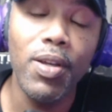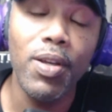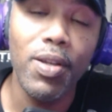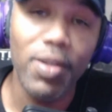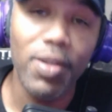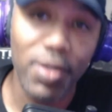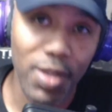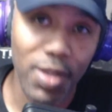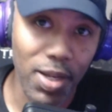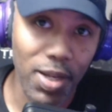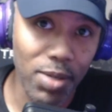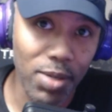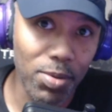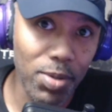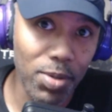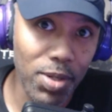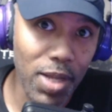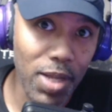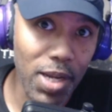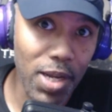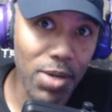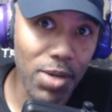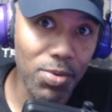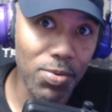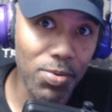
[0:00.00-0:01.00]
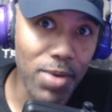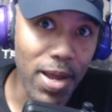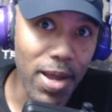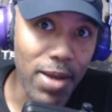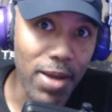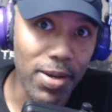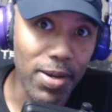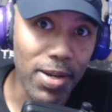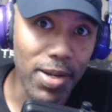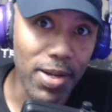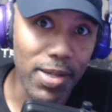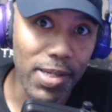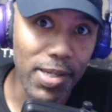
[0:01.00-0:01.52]
That's what they do
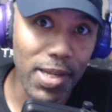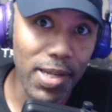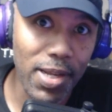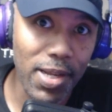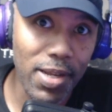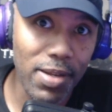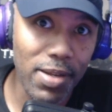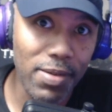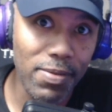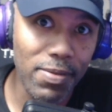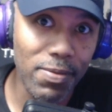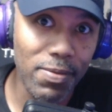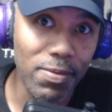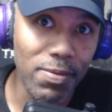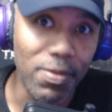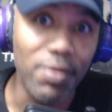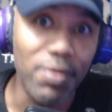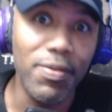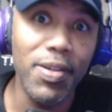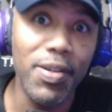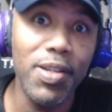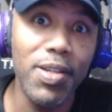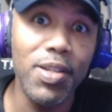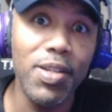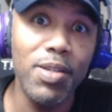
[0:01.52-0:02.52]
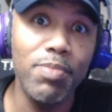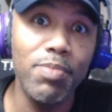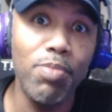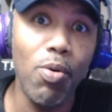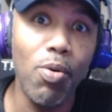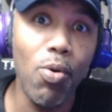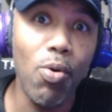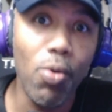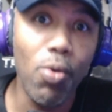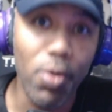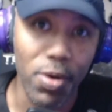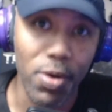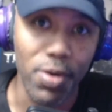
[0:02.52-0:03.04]
nowadays, huh? Revenge
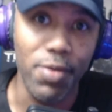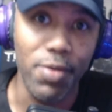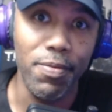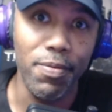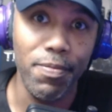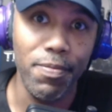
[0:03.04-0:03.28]
porn.